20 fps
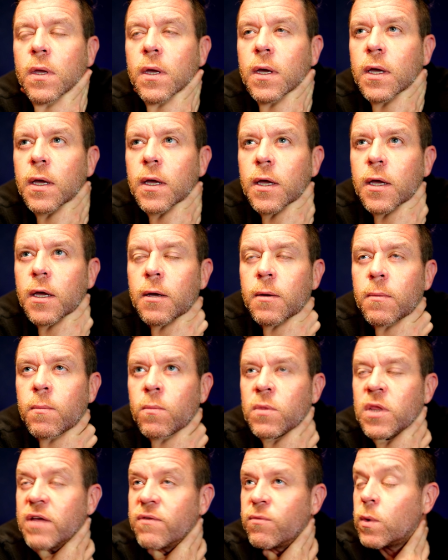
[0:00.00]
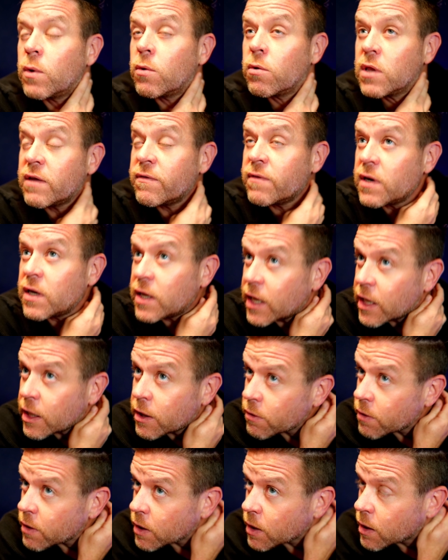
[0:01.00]
Um, we were living
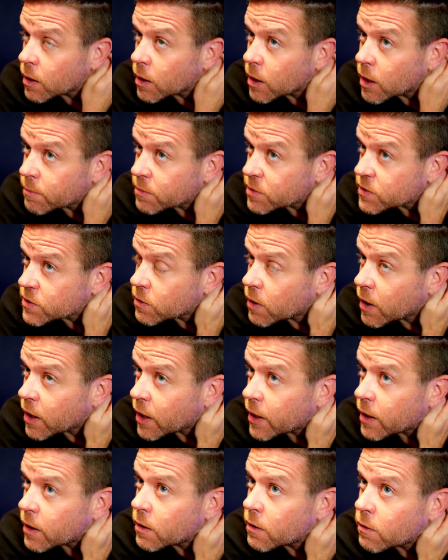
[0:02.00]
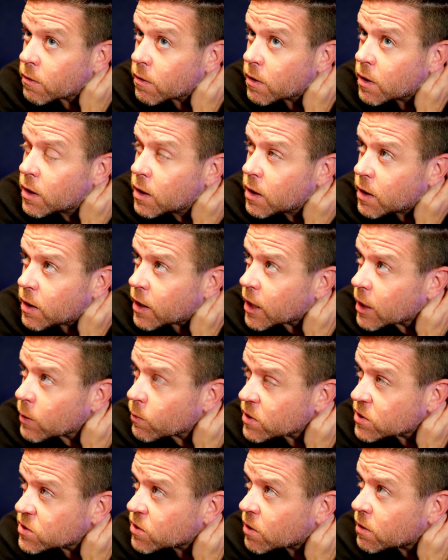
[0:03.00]
together in Columbus, Ohio, and
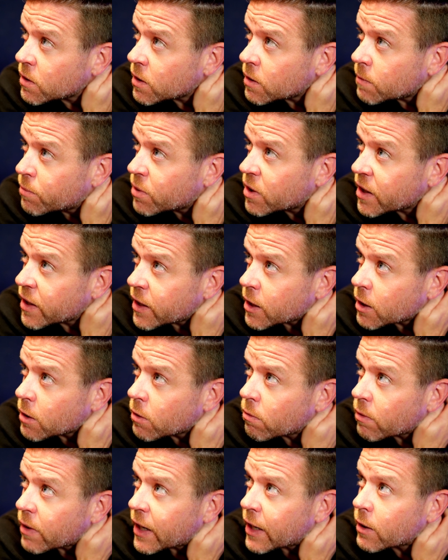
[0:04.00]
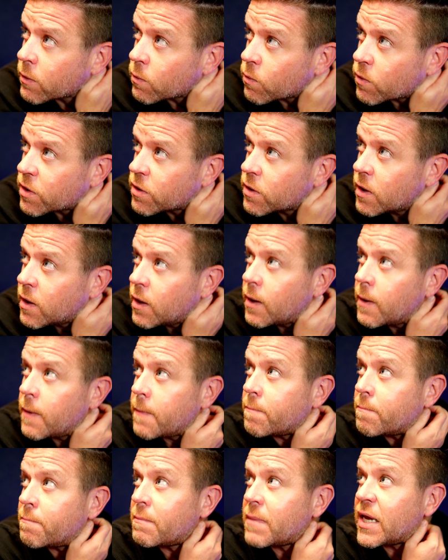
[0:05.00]
we started playing around with
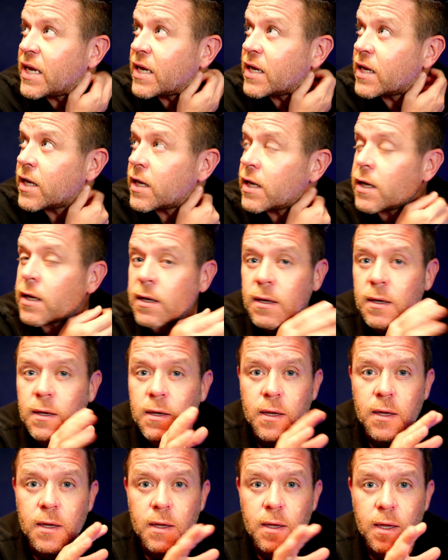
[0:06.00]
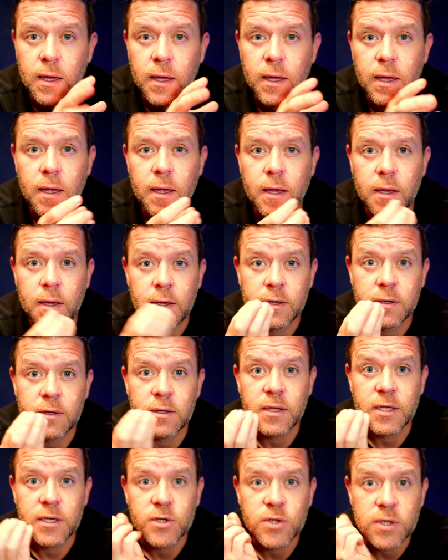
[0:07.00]
making uh,
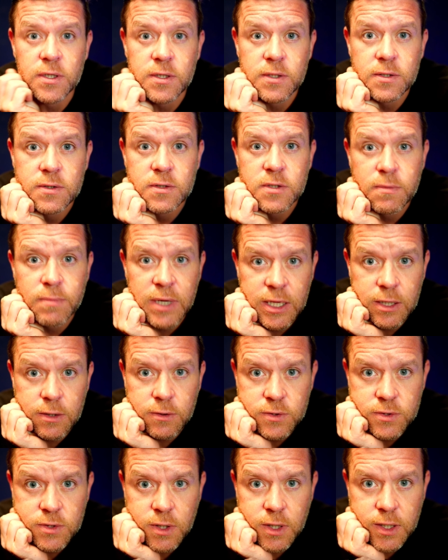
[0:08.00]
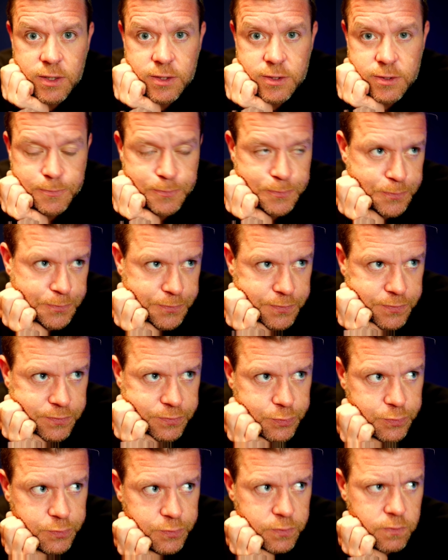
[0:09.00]
delicious tomato sauce.
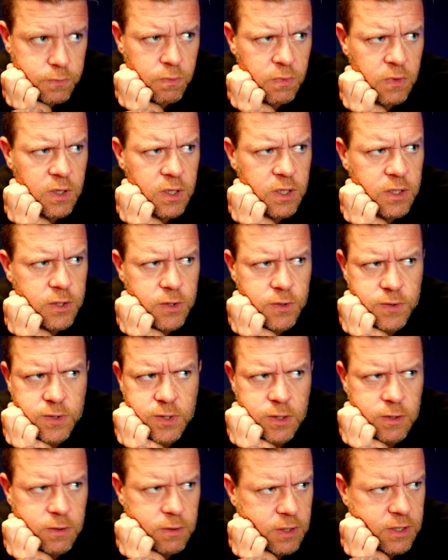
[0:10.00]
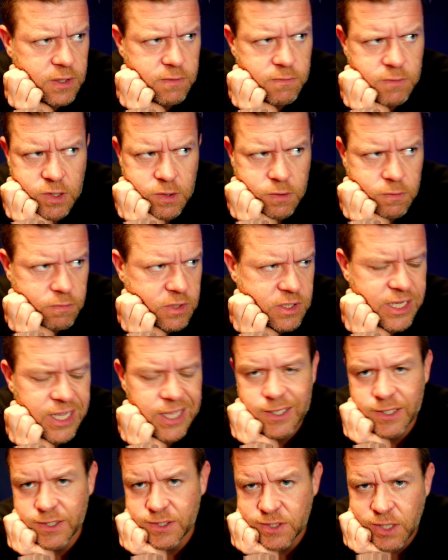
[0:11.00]
And using, you know,
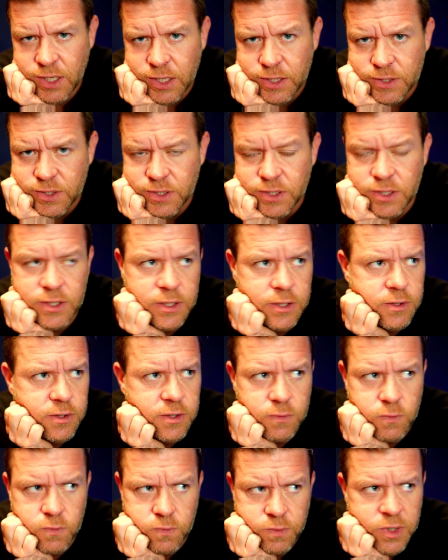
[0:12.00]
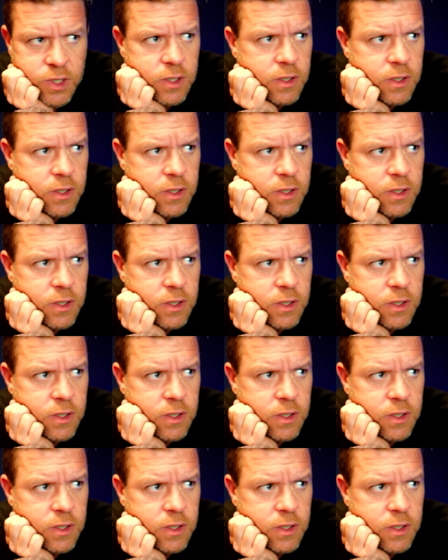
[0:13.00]
Italian sausage and